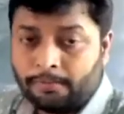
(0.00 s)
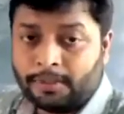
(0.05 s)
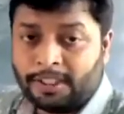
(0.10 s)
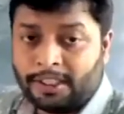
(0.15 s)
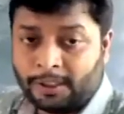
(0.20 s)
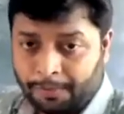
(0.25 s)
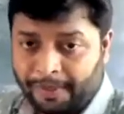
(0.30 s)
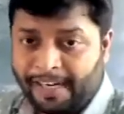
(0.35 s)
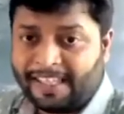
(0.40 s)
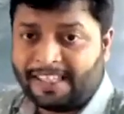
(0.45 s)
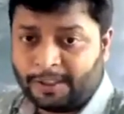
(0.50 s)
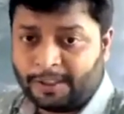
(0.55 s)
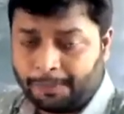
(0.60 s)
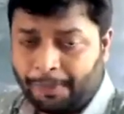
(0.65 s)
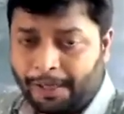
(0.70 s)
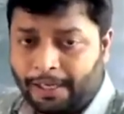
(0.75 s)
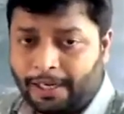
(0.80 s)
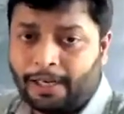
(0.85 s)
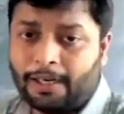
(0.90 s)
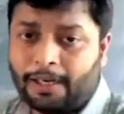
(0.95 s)
this
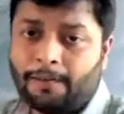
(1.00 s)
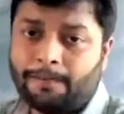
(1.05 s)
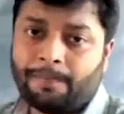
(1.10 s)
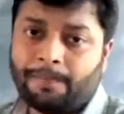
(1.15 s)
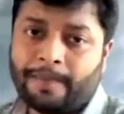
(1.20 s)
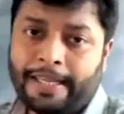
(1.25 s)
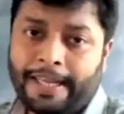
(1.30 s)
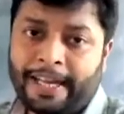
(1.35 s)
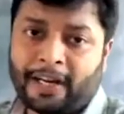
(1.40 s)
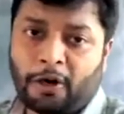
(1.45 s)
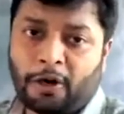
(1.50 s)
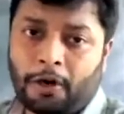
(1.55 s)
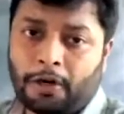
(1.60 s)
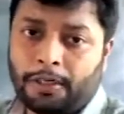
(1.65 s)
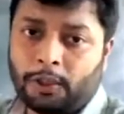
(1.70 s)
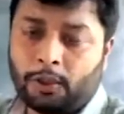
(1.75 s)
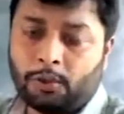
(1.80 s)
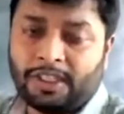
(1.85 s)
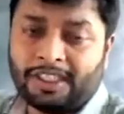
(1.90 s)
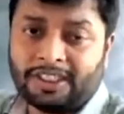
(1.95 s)
principle,
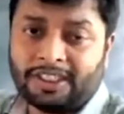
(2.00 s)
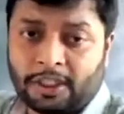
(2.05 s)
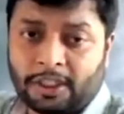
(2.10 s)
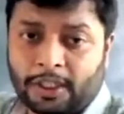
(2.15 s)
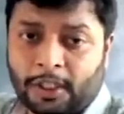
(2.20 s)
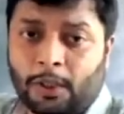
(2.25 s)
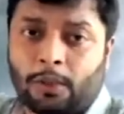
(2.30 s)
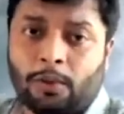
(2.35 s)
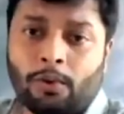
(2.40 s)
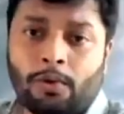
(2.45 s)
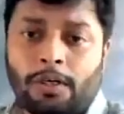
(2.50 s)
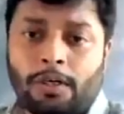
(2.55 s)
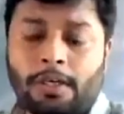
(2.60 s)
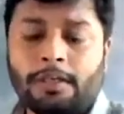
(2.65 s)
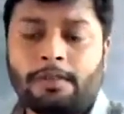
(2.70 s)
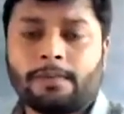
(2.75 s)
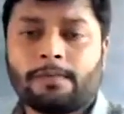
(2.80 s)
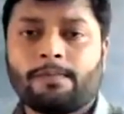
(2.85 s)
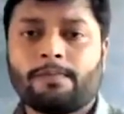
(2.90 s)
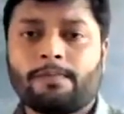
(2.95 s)
according to this
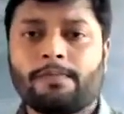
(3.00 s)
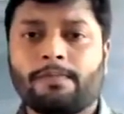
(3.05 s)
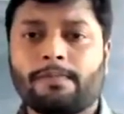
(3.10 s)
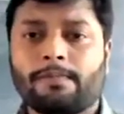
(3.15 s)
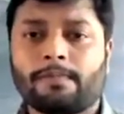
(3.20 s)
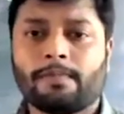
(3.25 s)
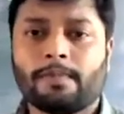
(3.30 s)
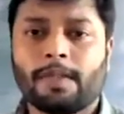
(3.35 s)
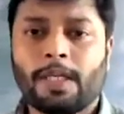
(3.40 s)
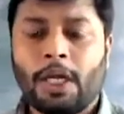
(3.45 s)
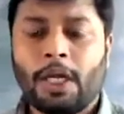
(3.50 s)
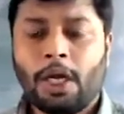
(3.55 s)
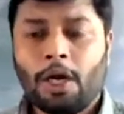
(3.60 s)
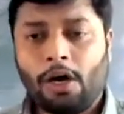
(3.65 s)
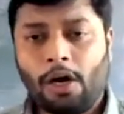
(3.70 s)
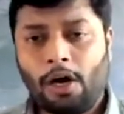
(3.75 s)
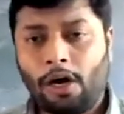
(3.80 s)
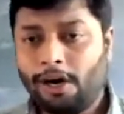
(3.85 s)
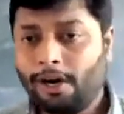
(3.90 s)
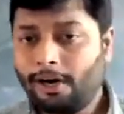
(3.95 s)
rule,
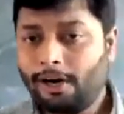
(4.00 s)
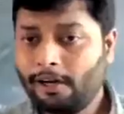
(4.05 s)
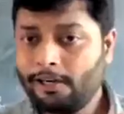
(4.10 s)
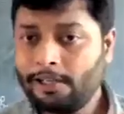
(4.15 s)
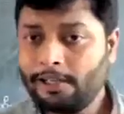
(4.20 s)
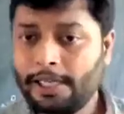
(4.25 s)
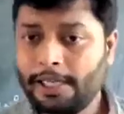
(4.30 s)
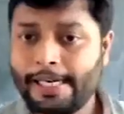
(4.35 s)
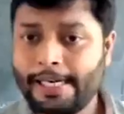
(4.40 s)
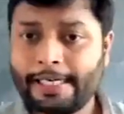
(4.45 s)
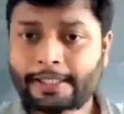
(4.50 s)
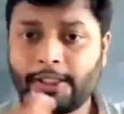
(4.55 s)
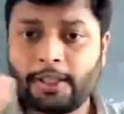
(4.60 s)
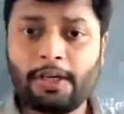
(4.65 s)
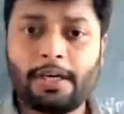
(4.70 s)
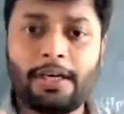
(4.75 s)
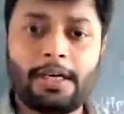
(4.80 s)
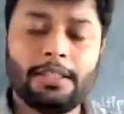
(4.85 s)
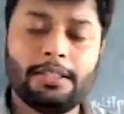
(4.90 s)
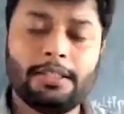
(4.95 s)
all the
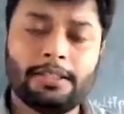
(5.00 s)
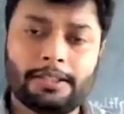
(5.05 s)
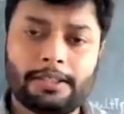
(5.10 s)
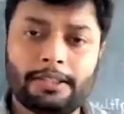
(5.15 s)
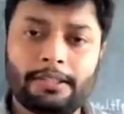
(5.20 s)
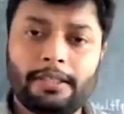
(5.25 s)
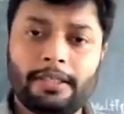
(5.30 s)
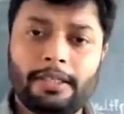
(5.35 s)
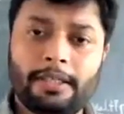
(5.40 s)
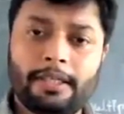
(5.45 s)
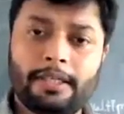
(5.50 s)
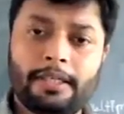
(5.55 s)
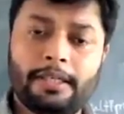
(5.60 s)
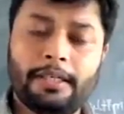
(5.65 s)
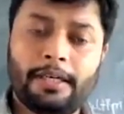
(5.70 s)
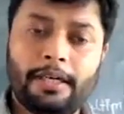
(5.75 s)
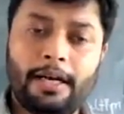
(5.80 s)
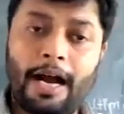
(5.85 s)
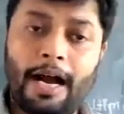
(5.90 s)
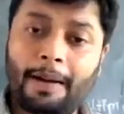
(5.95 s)
electrons
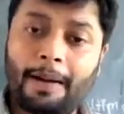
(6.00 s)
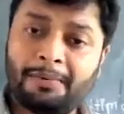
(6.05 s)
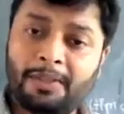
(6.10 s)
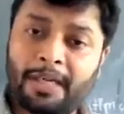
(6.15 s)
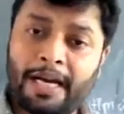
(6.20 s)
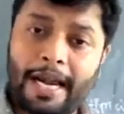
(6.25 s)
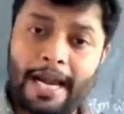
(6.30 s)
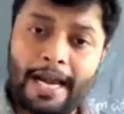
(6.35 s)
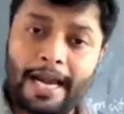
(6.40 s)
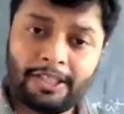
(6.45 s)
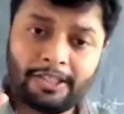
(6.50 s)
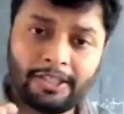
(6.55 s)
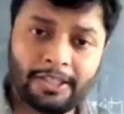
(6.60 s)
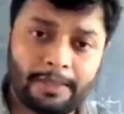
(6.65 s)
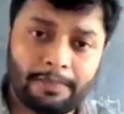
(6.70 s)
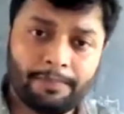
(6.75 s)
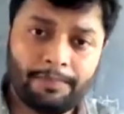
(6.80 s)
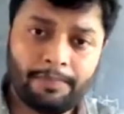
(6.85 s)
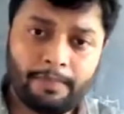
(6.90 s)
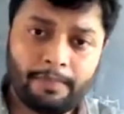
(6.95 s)
of the
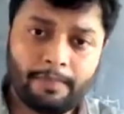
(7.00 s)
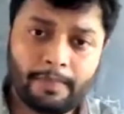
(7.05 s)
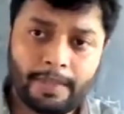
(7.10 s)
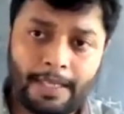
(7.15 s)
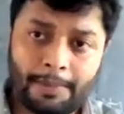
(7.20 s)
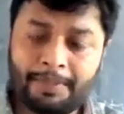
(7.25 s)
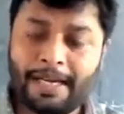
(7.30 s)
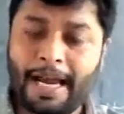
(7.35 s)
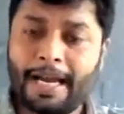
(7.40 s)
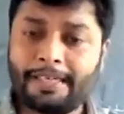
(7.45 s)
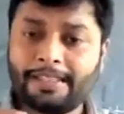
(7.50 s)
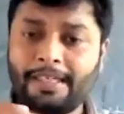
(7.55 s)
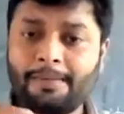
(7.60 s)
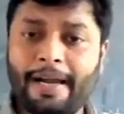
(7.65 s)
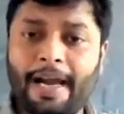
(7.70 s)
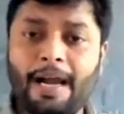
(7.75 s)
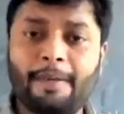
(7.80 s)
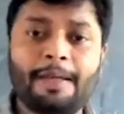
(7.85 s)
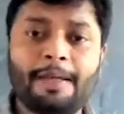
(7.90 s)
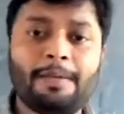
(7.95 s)
atom, if the
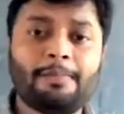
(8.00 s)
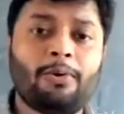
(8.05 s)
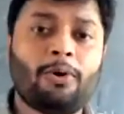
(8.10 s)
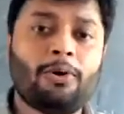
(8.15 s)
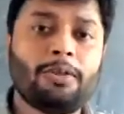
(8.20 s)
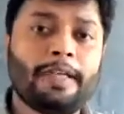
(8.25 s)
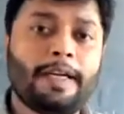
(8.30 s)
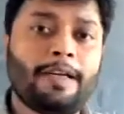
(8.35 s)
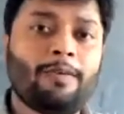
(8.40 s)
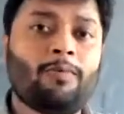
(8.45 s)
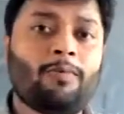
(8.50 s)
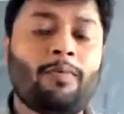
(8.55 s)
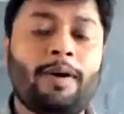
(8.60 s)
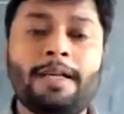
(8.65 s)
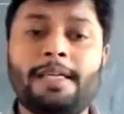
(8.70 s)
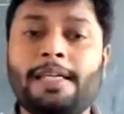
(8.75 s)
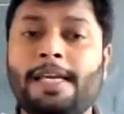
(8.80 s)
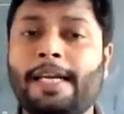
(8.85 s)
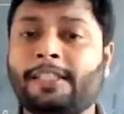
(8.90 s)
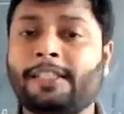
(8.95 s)
atom having more than
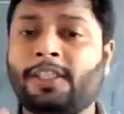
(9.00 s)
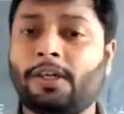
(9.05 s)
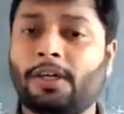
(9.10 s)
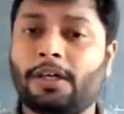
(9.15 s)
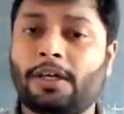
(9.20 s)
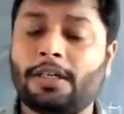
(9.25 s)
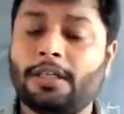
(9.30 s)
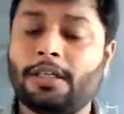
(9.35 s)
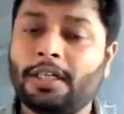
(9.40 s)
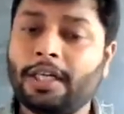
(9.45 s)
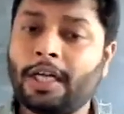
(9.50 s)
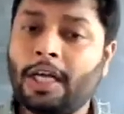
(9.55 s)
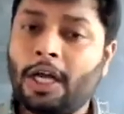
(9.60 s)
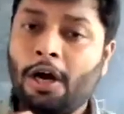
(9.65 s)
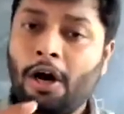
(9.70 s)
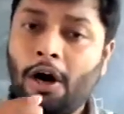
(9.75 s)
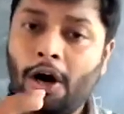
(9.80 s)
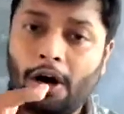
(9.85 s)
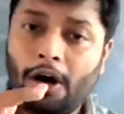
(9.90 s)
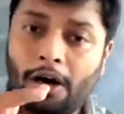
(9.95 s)
one electron,
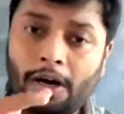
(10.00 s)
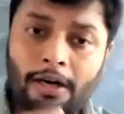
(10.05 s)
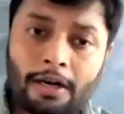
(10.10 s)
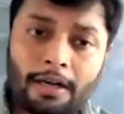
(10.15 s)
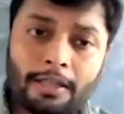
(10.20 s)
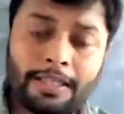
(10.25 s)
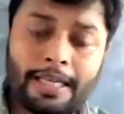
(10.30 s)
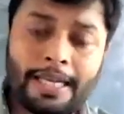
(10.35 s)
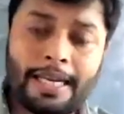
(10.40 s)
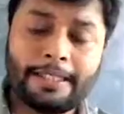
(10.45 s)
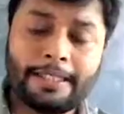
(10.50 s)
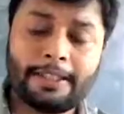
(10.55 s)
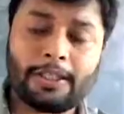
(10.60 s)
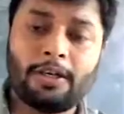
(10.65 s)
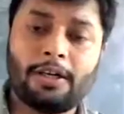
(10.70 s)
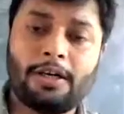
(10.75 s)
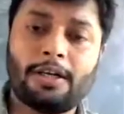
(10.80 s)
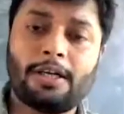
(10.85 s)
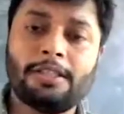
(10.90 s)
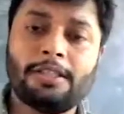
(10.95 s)
all the
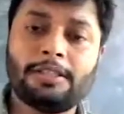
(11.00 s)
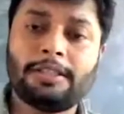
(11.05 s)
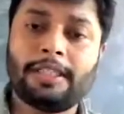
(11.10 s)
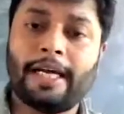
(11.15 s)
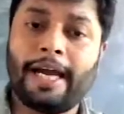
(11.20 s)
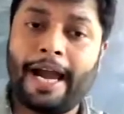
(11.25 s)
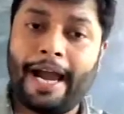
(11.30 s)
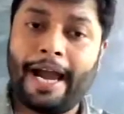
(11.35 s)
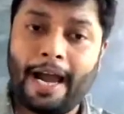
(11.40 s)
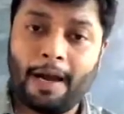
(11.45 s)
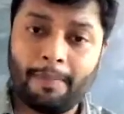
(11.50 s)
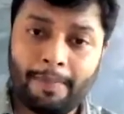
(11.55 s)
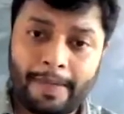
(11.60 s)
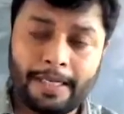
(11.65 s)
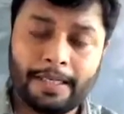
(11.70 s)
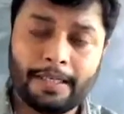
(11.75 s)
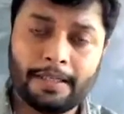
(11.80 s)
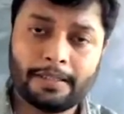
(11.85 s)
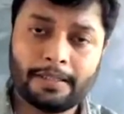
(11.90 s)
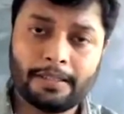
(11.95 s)
electrons
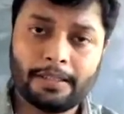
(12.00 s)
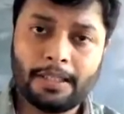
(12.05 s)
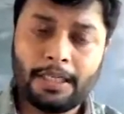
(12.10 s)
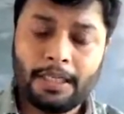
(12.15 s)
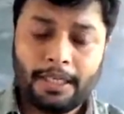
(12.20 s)
having